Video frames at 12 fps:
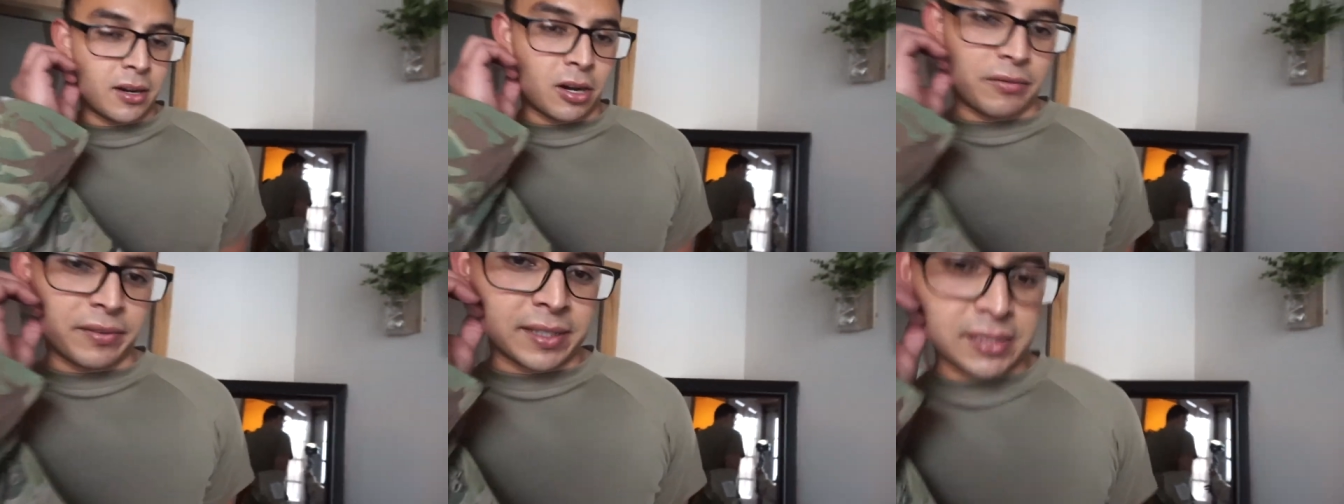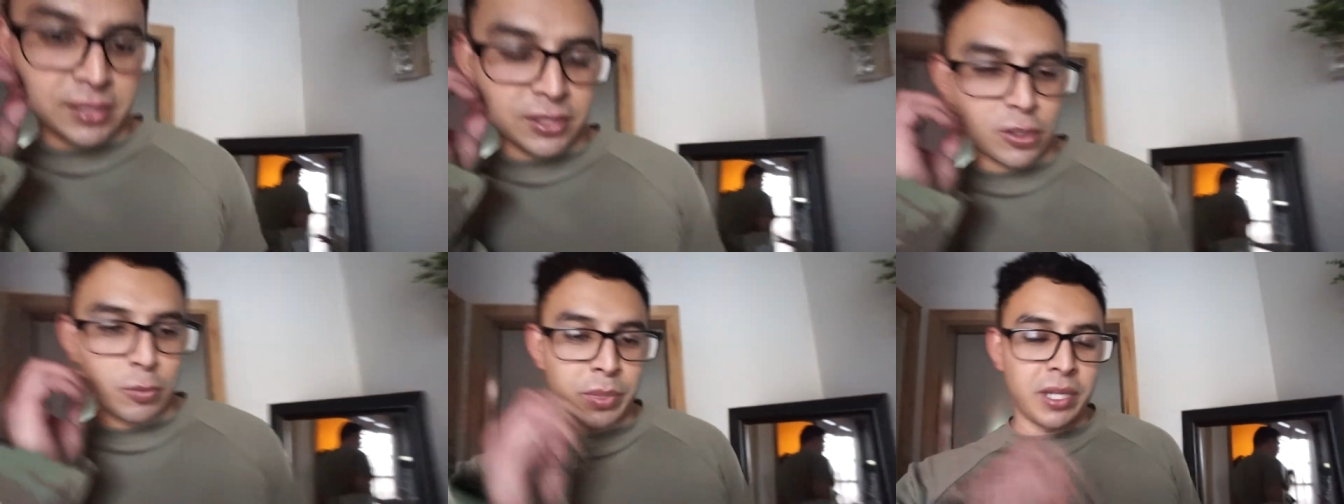office, you
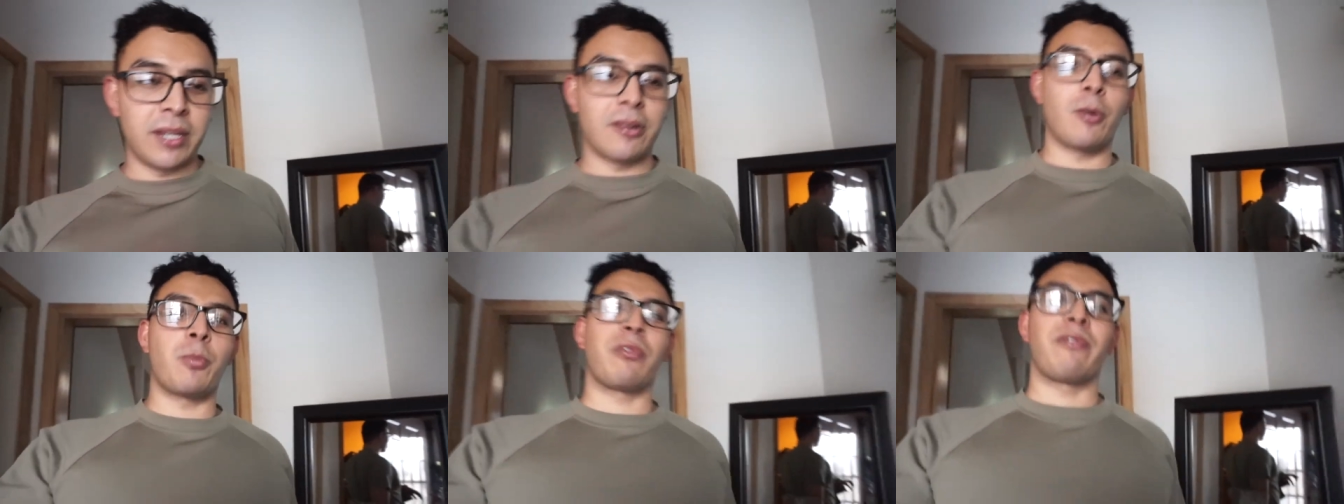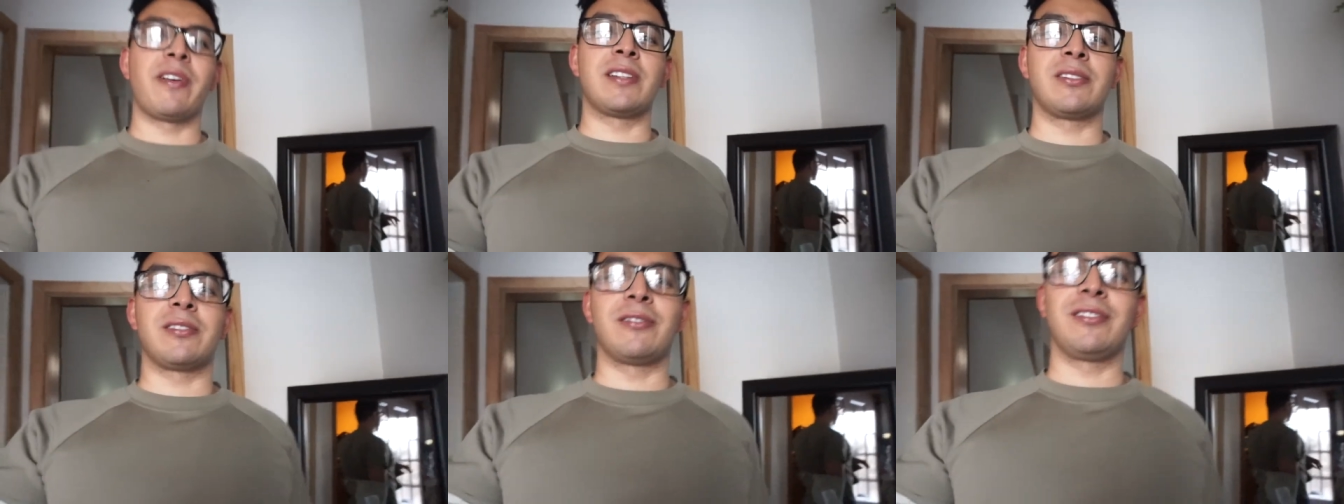know, being all
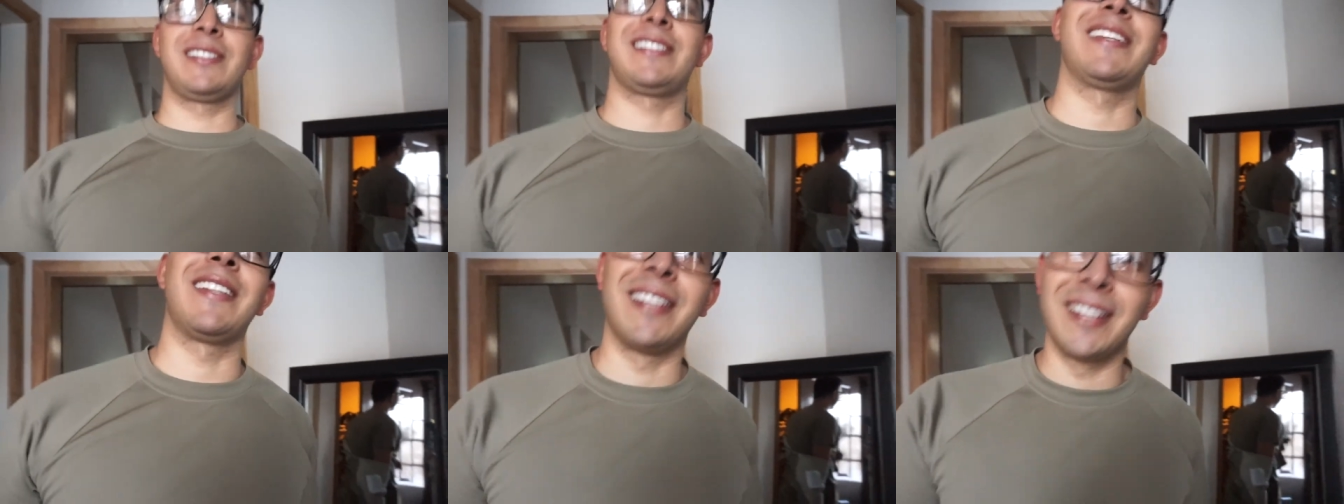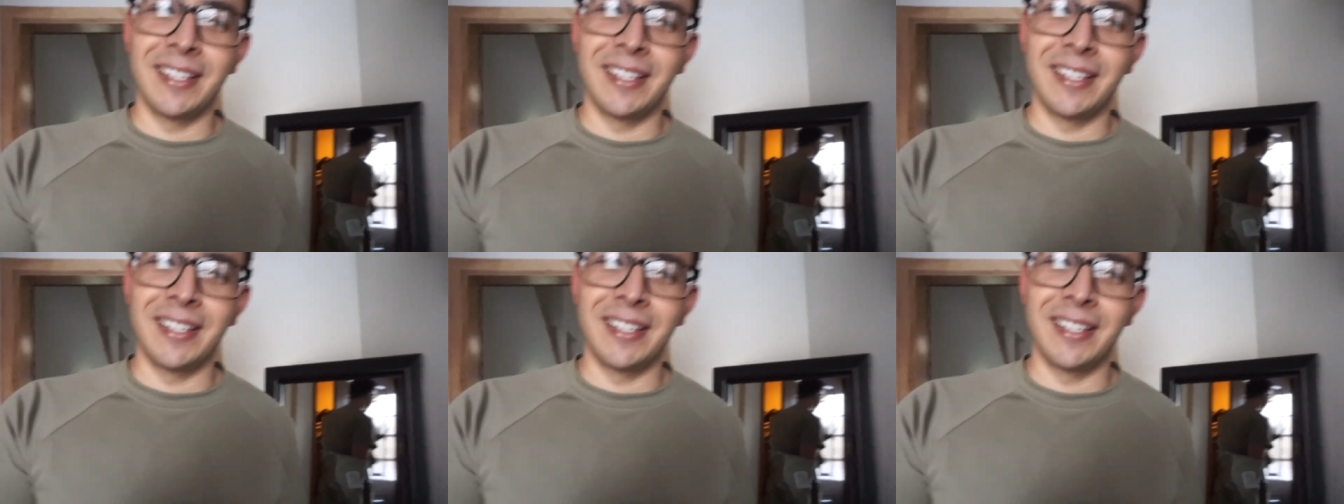professional. Just kidding.